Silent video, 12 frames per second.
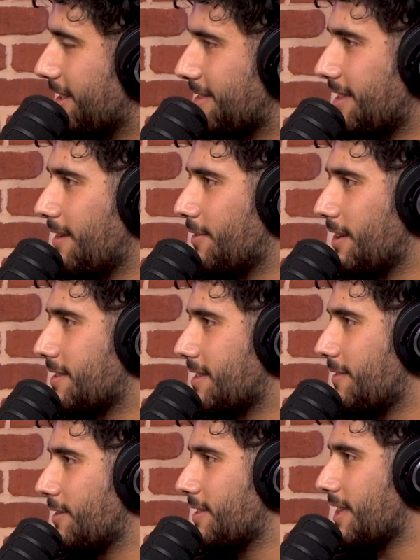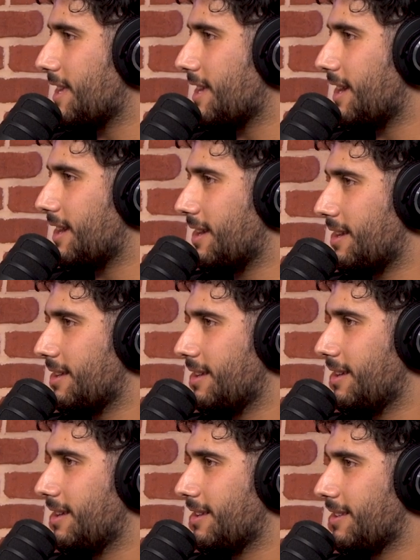it's never the,
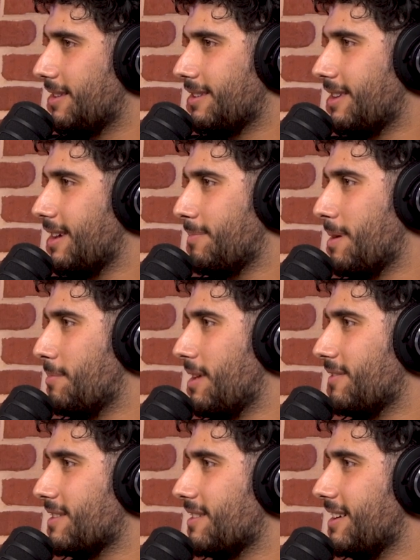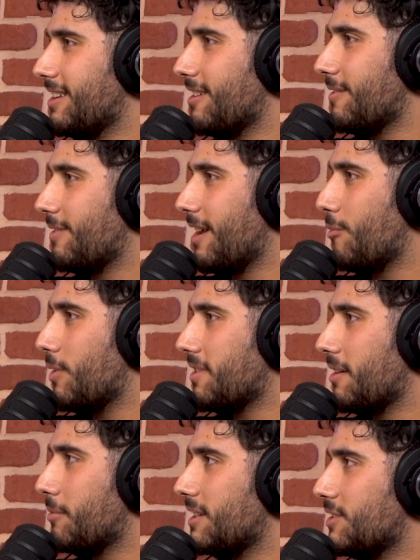people have this idea of like, once
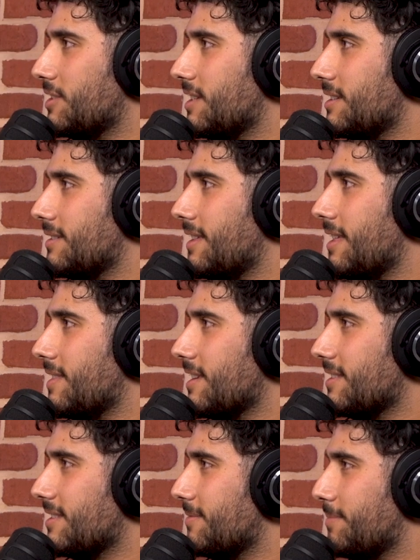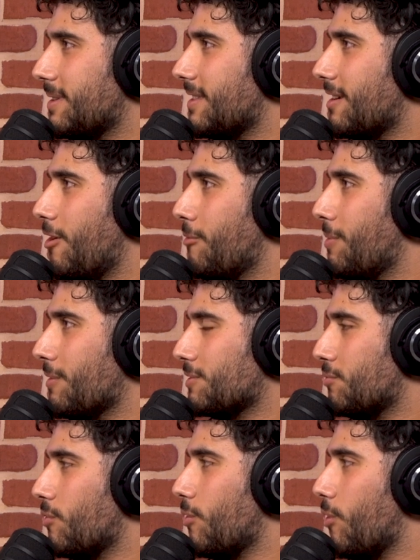I reach this, then this, but the
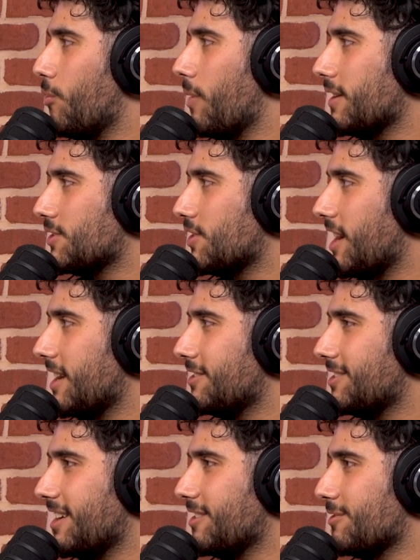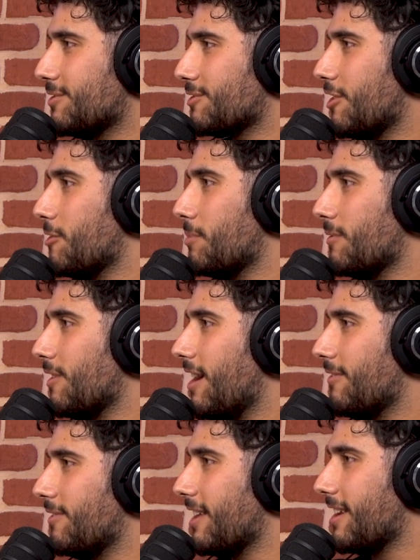goalposts will always change, and your scope of
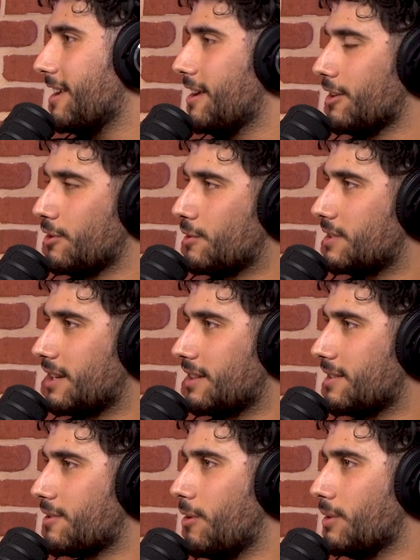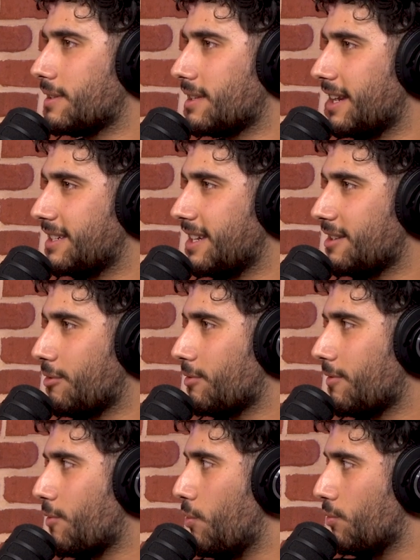life, like you're setting this goal as an 18-year-old,
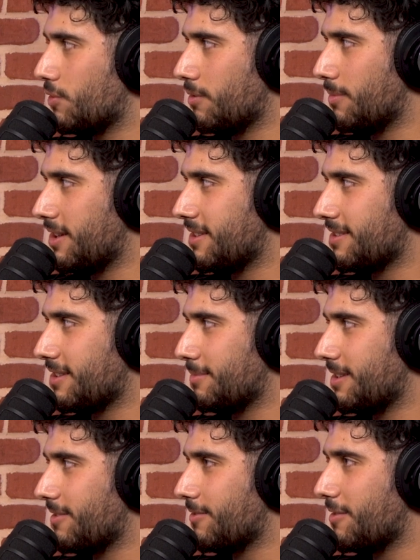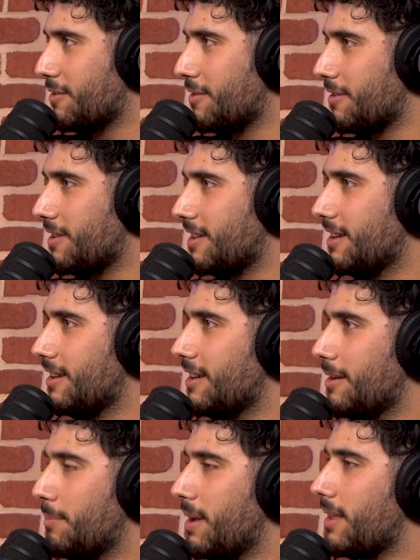of course your mindset's going to be different at 30.
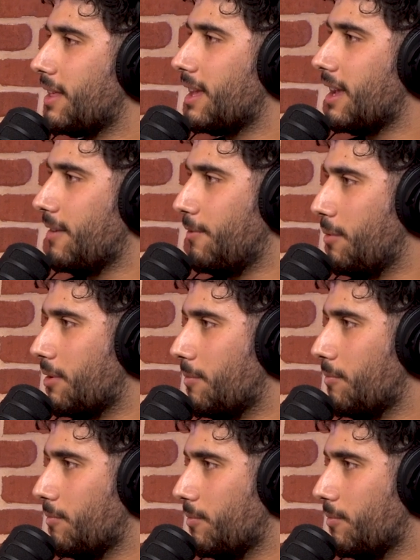But if I were to